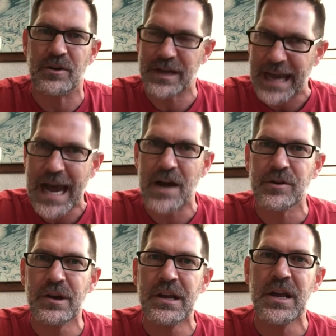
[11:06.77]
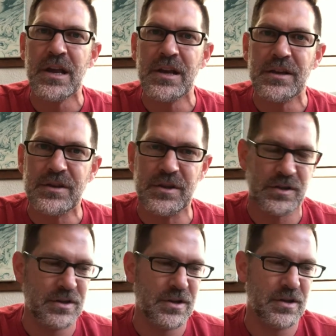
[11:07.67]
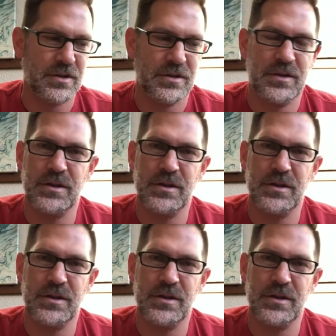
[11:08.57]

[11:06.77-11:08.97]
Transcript: encountering the, the,